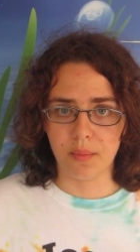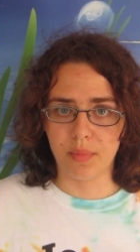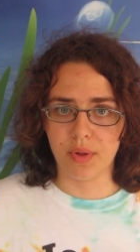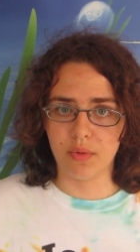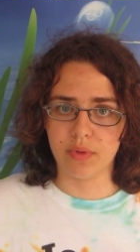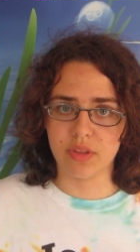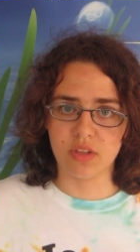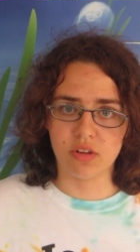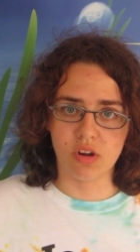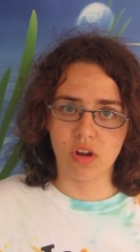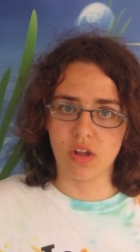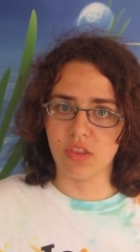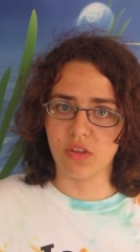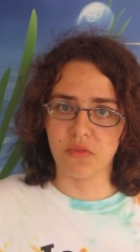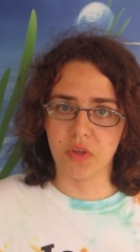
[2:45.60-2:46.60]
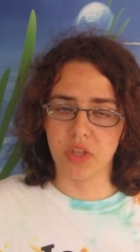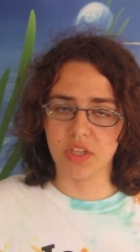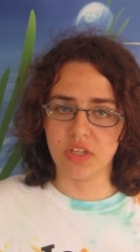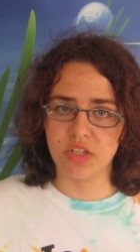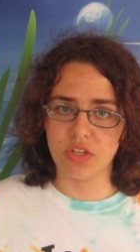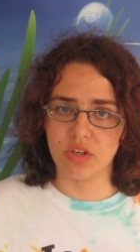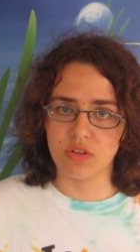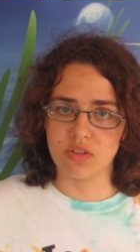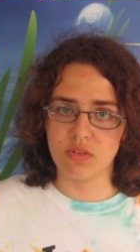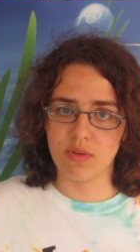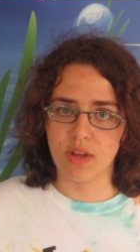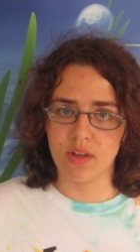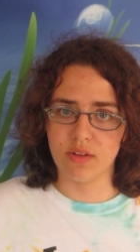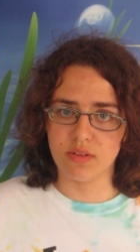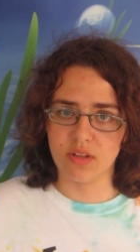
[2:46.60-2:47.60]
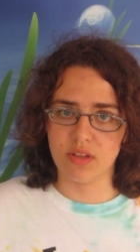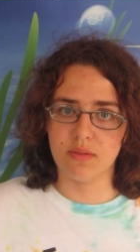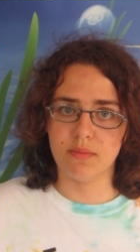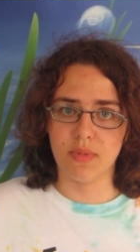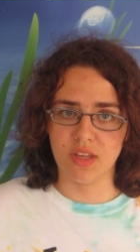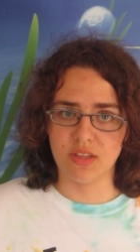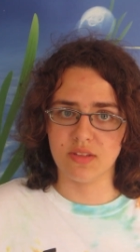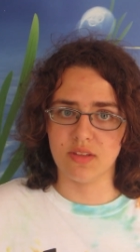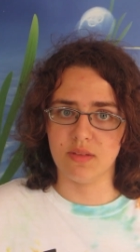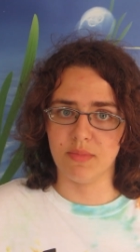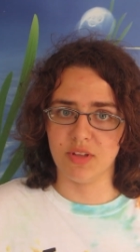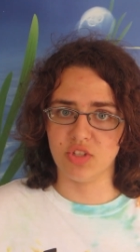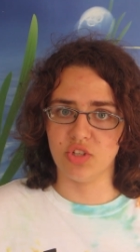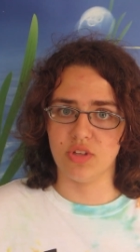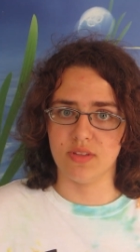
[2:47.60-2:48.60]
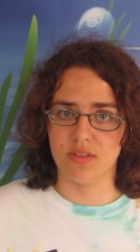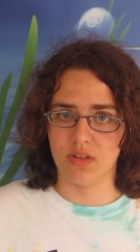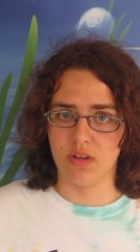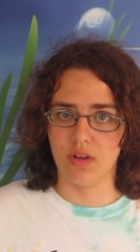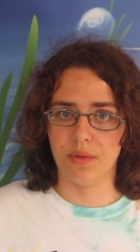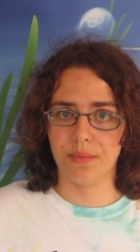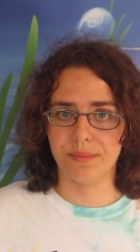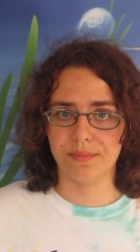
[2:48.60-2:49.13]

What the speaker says: but when there are other volunteers around, it makes it much easier.